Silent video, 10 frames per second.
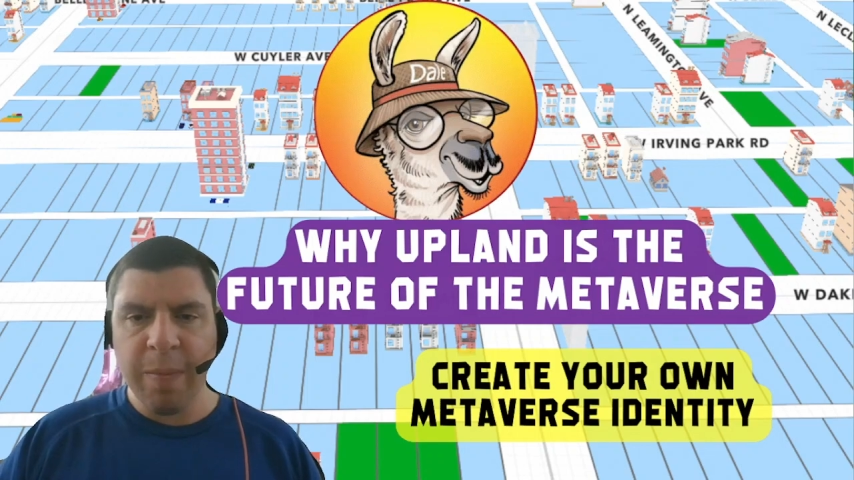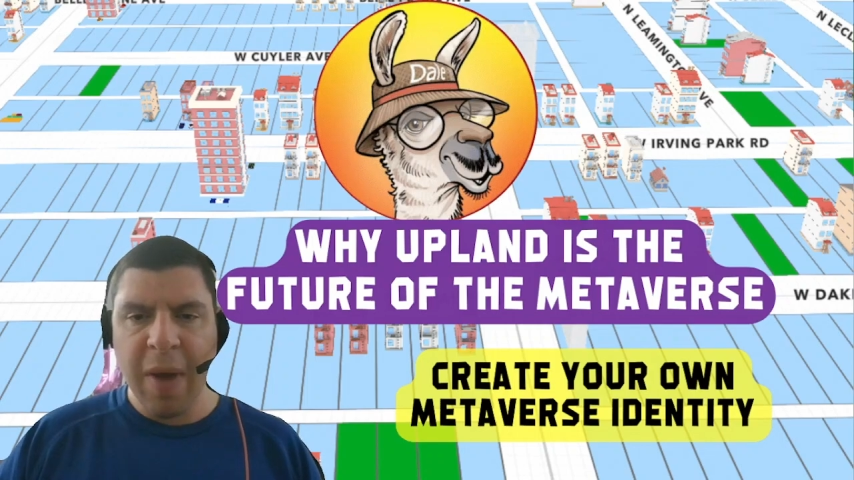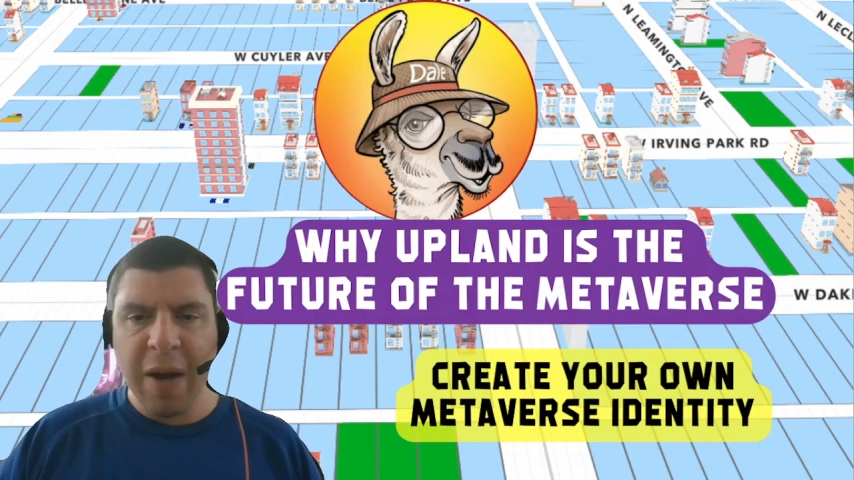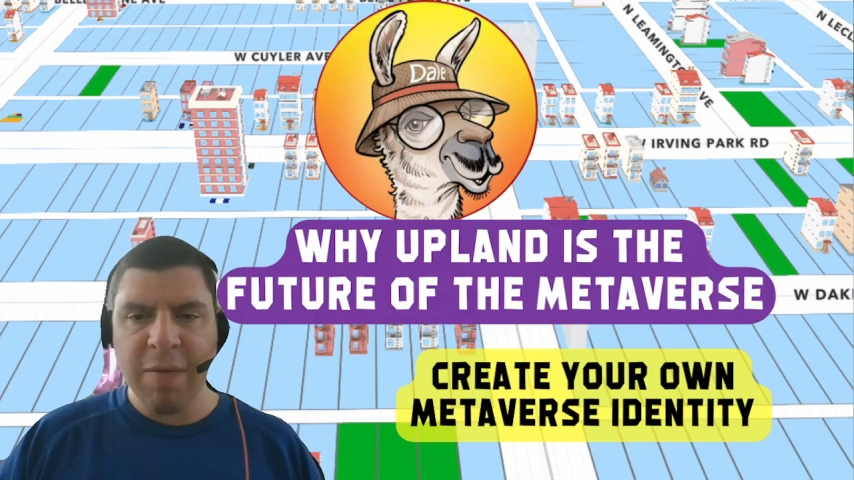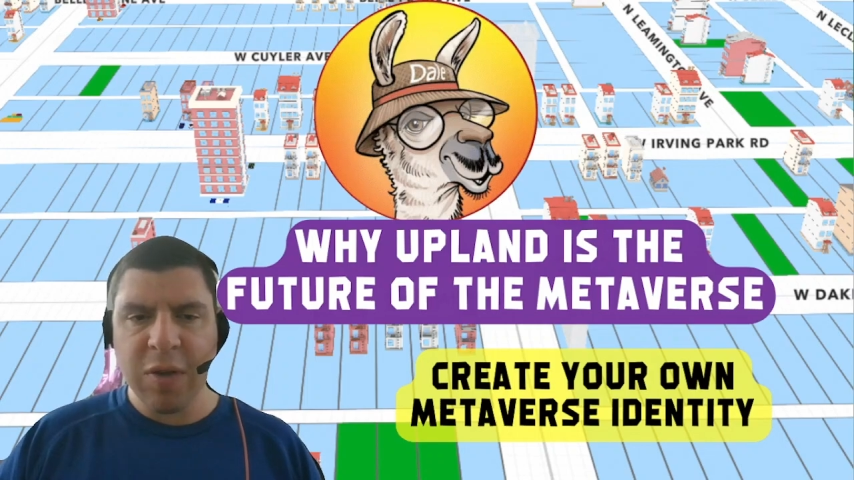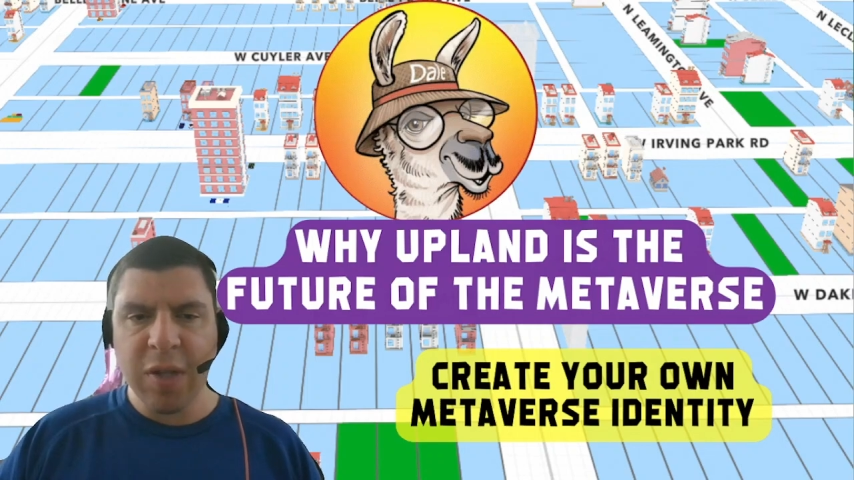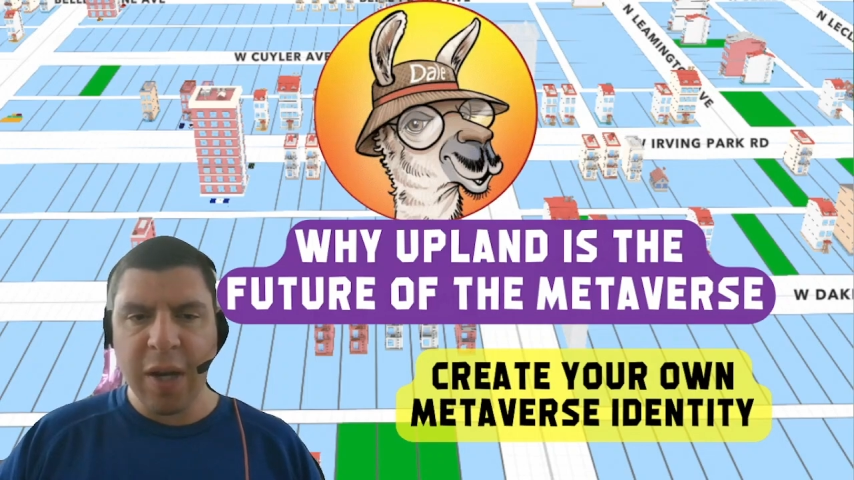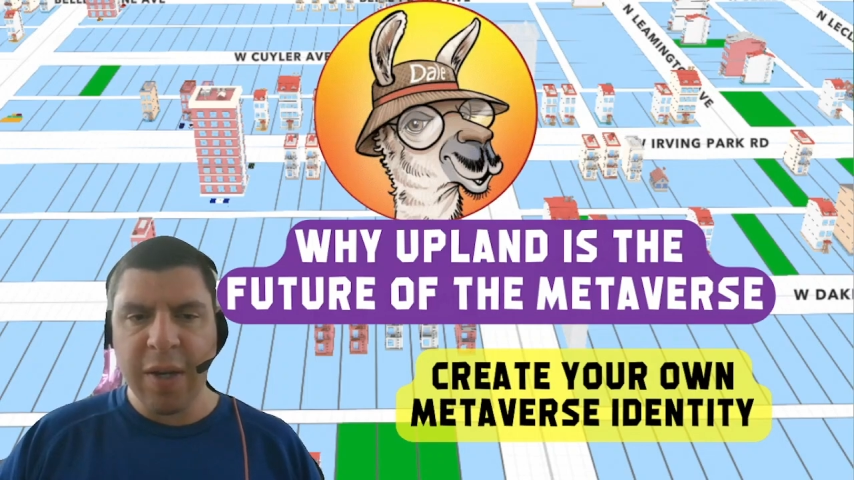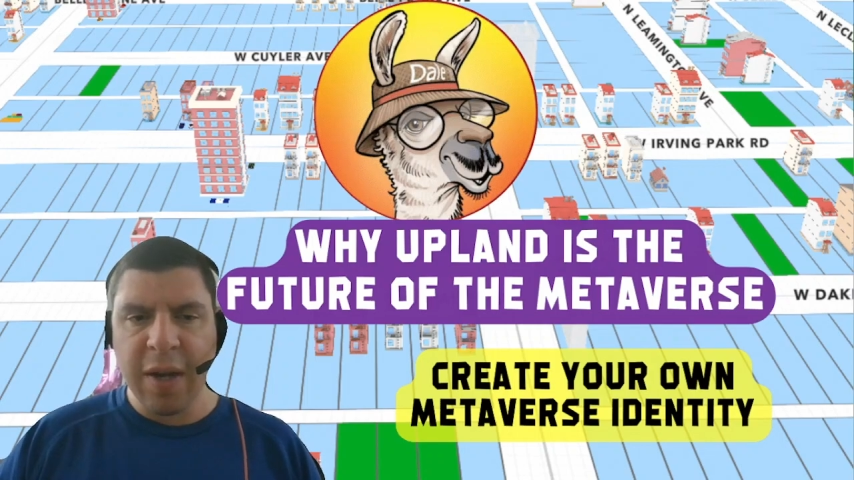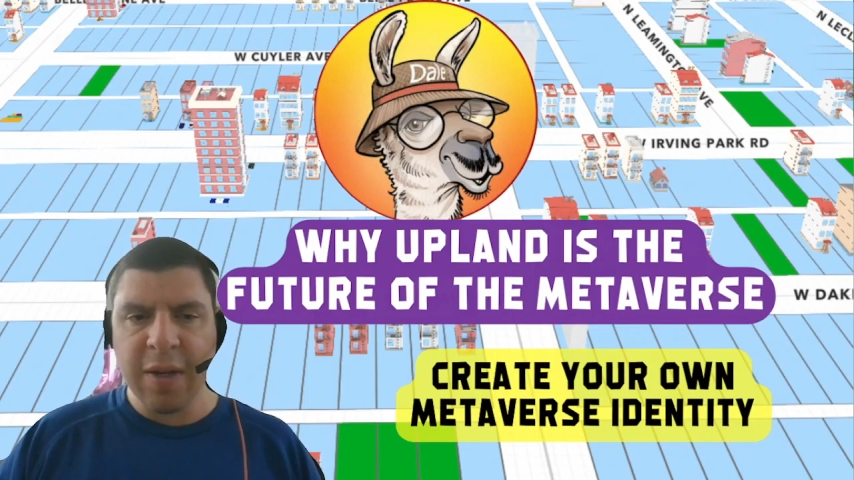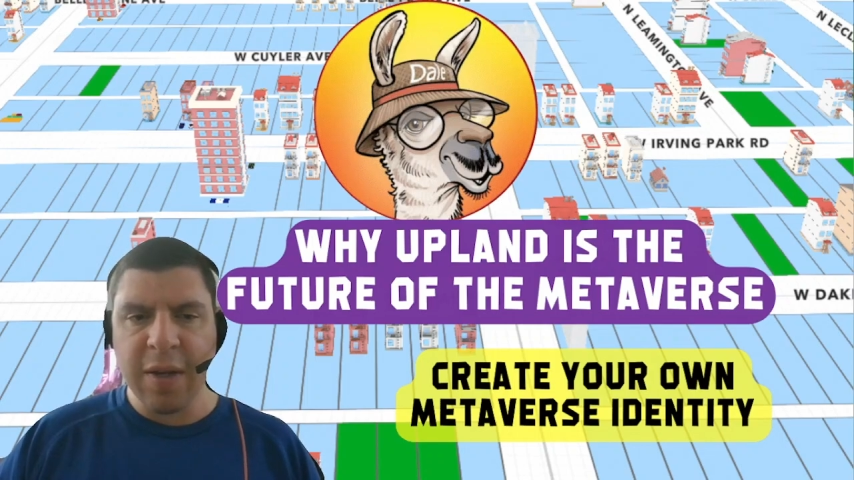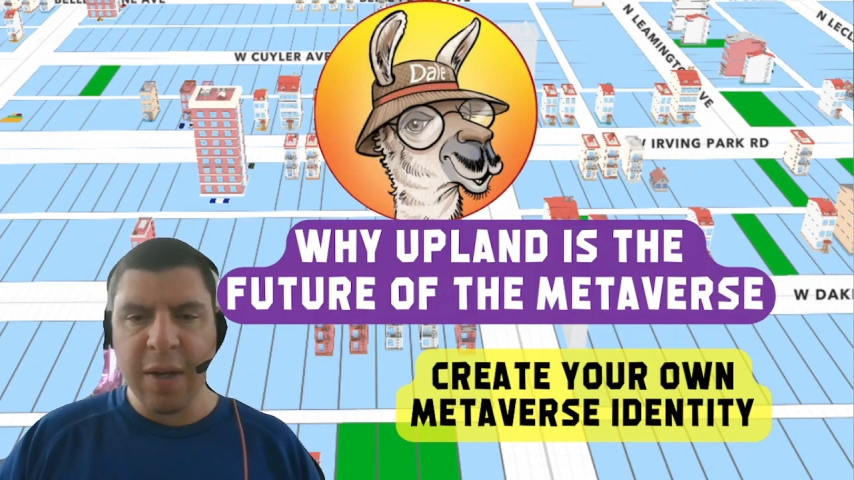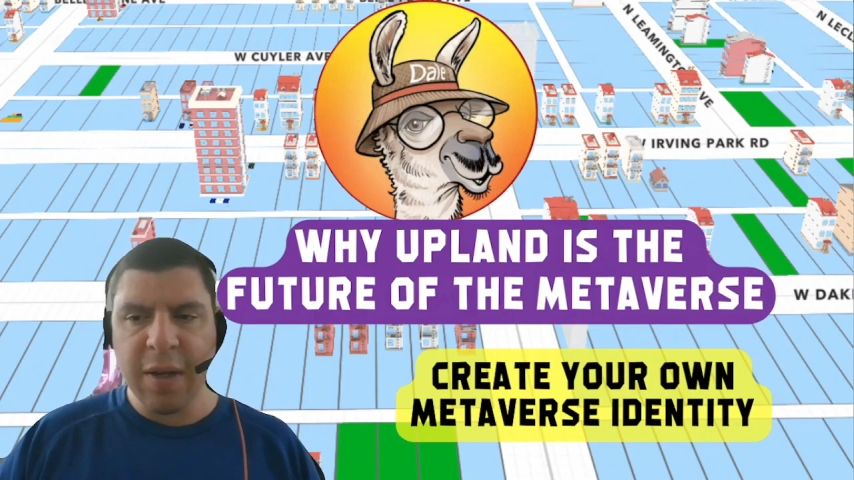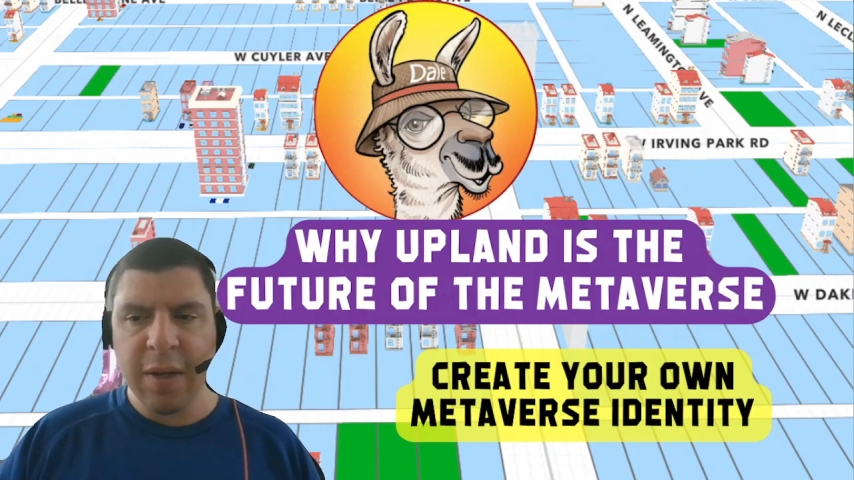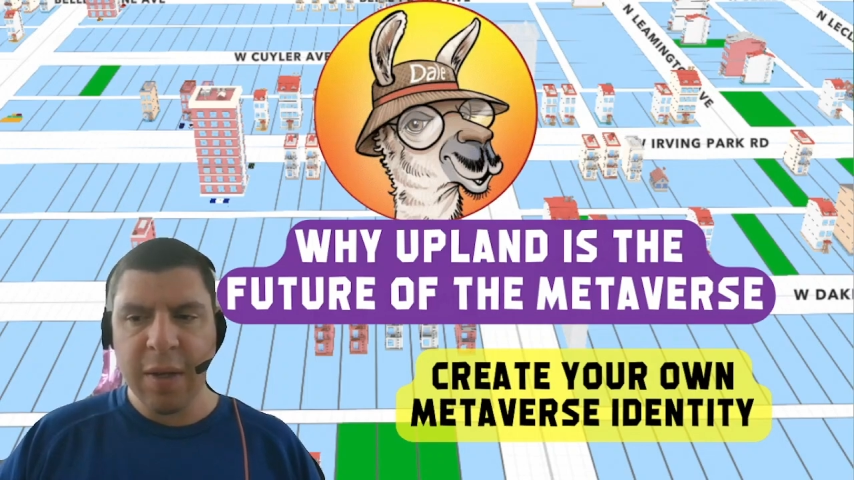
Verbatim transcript: metaverse identity.